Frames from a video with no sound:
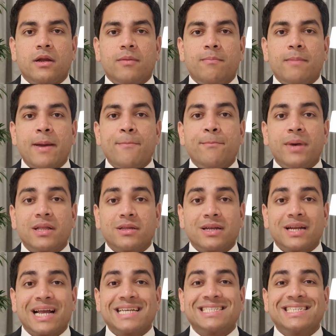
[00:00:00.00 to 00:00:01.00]
My
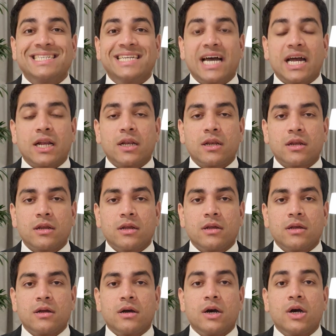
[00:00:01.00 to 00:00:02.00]
mother has done
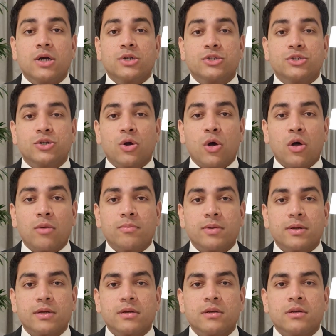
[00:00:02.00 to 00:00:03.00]
her
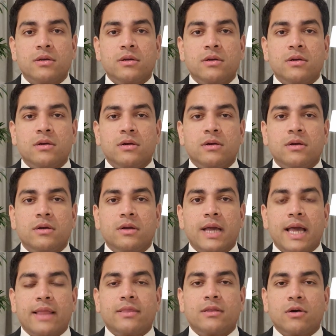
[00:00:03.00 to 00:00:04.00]
job,
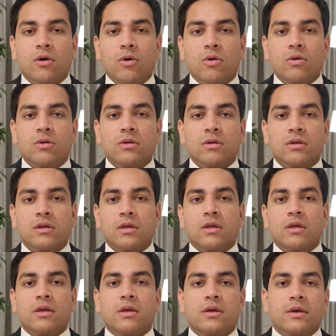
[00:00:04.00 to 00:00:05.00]
and the whole,
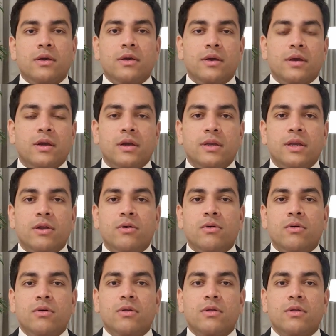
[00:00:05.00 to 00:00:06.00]
you
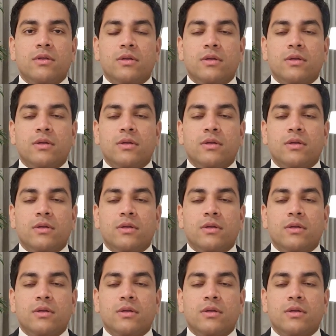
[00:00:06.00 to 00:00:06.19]
know,